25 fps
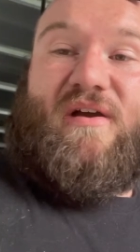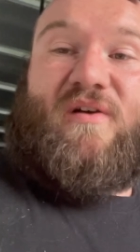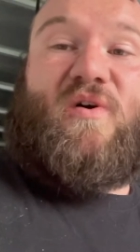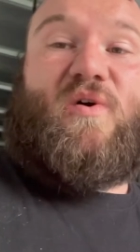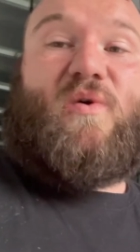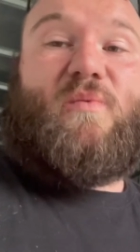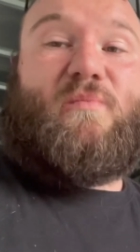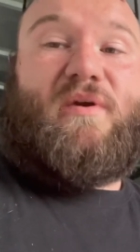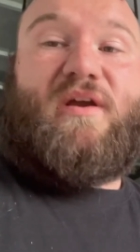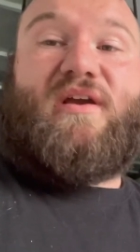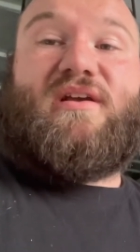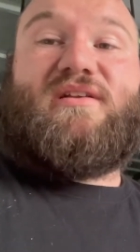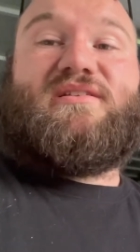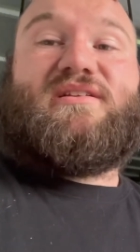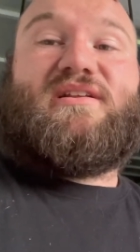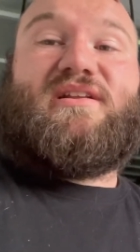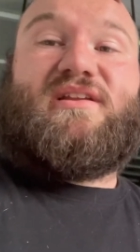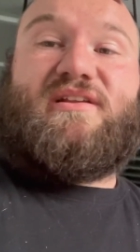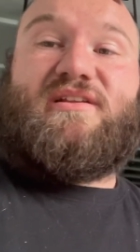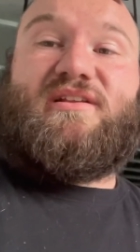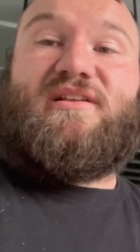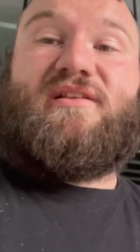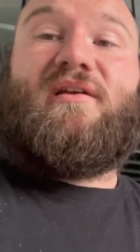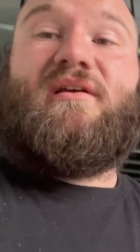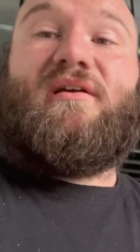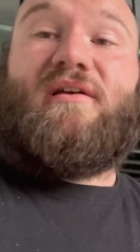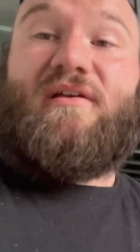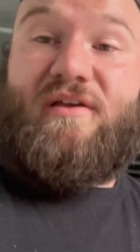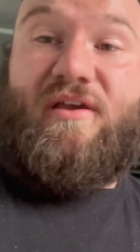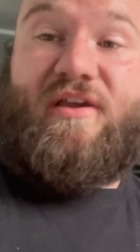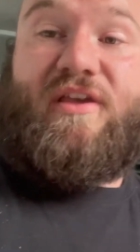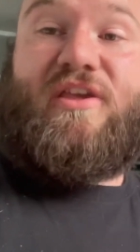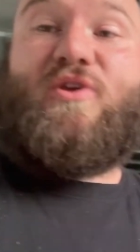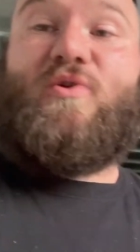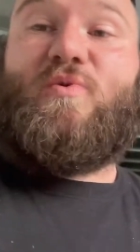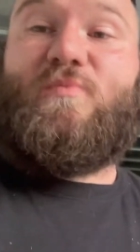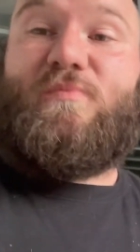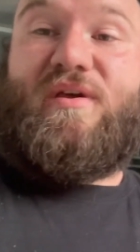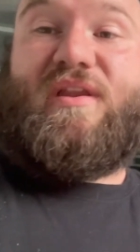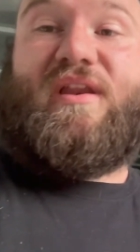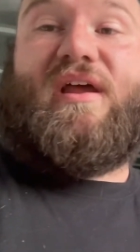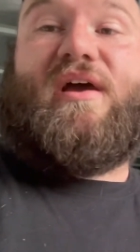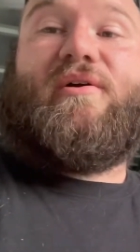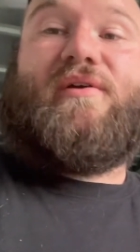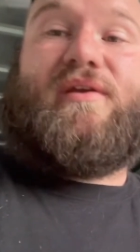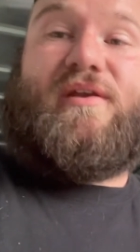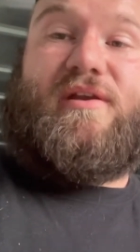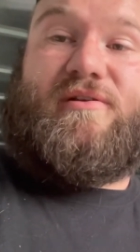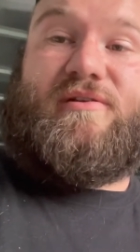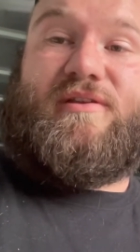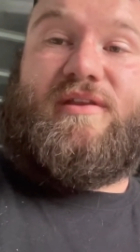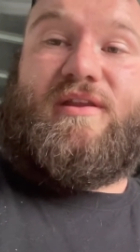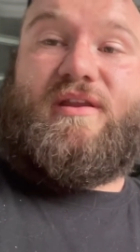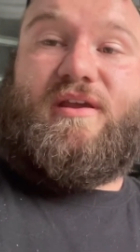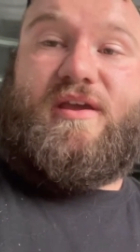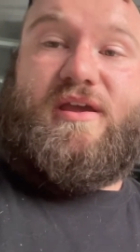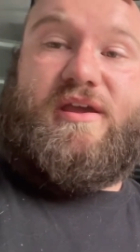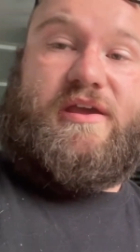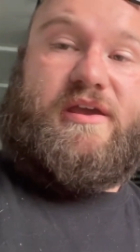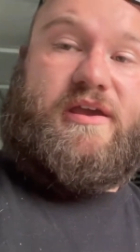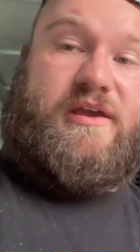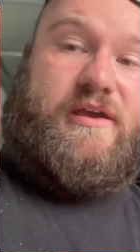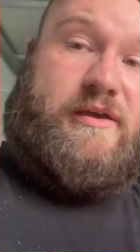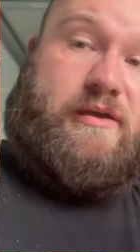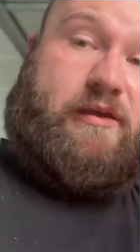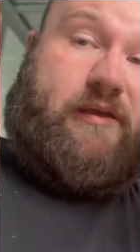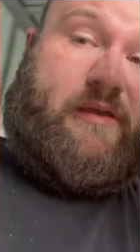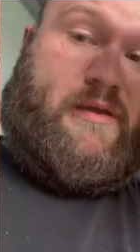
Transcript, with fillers: home because it is humid out here today.